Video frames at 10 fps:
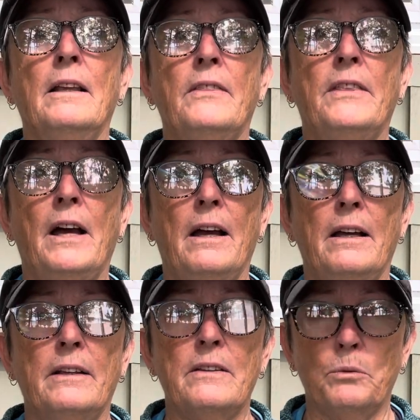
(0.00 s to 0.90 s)

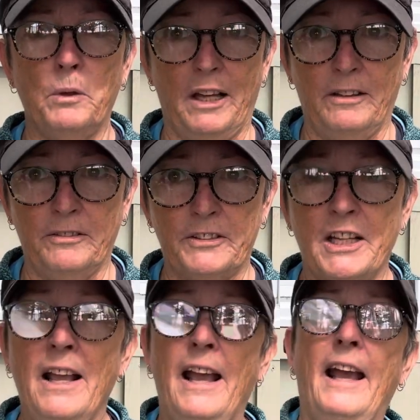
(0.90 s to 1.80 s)
the Swift
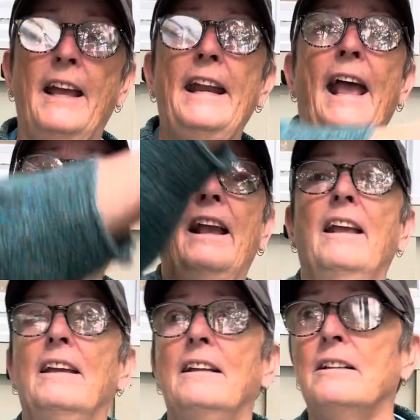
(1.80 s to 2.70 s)
and
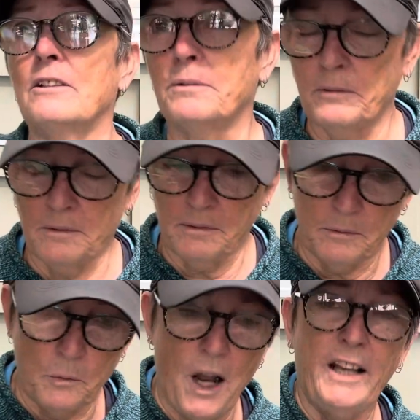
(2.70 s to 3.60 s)
hand
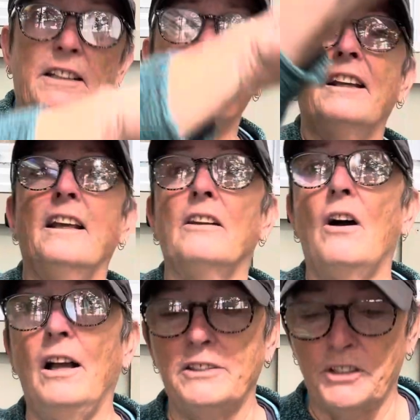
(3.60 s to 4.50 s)
winding it
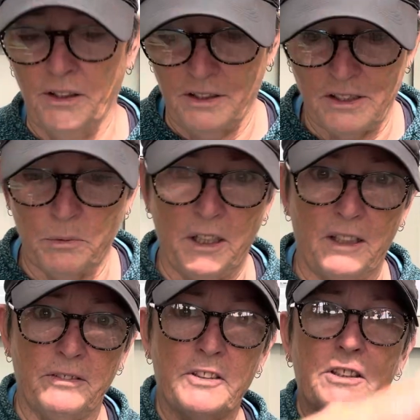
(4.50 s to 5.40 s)
onto the
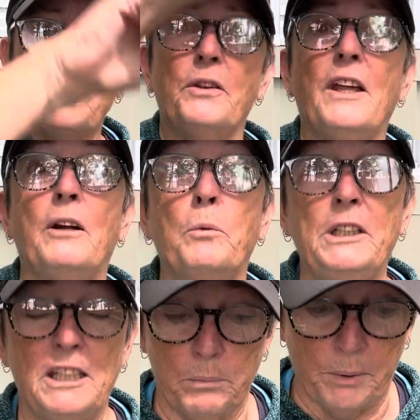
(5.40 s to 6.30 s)
Swift so that we
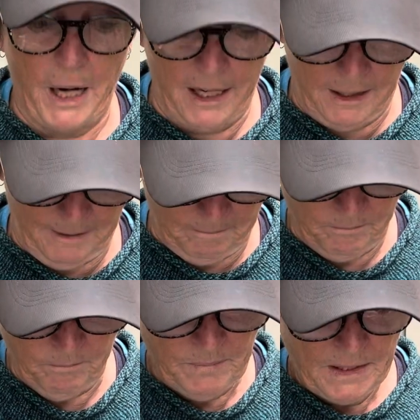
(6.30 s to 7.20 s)
didn't break it.
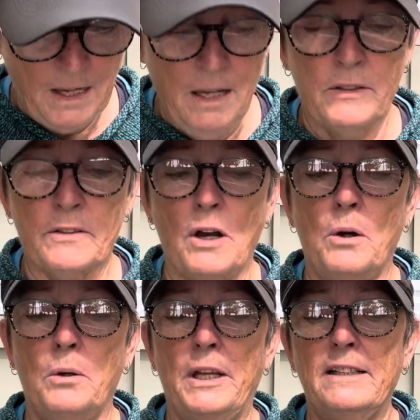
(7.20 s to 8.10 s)

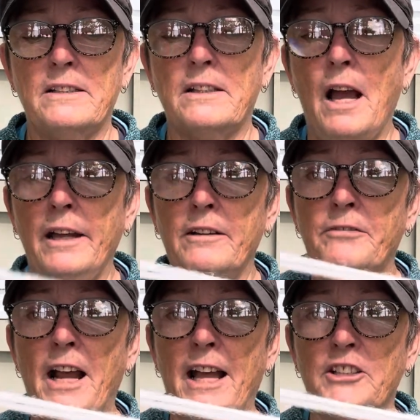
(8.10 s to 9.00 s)
So it's kind of
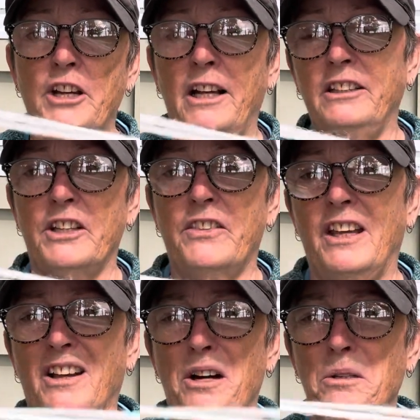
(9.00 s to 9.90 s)
fragile, and you
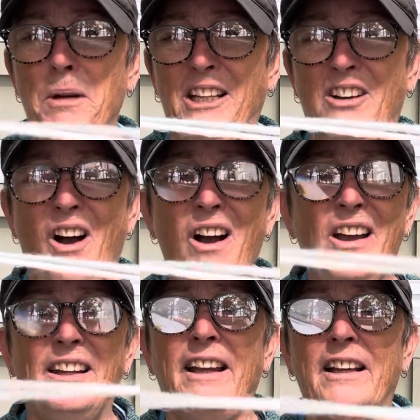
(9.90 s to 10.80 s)
think, oh my
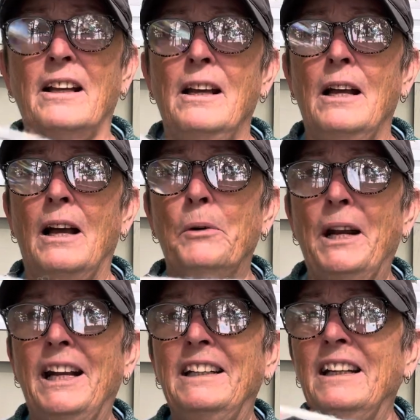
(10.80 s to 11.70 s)
God, like,
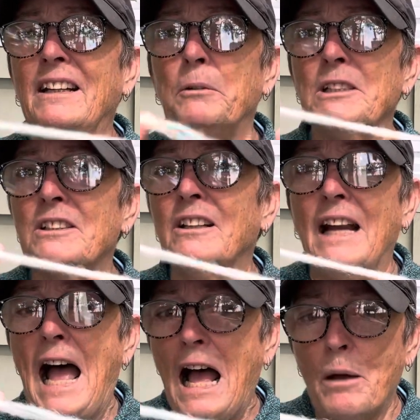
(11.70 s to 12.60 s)
when I knit it, what's going
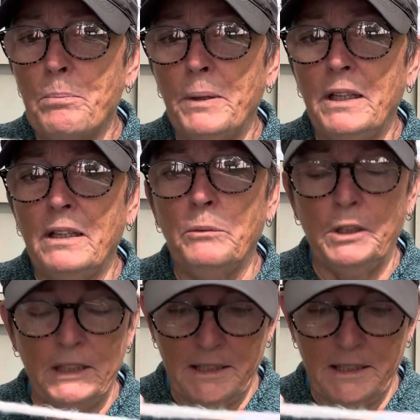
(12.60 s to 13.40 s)
to happen? Will it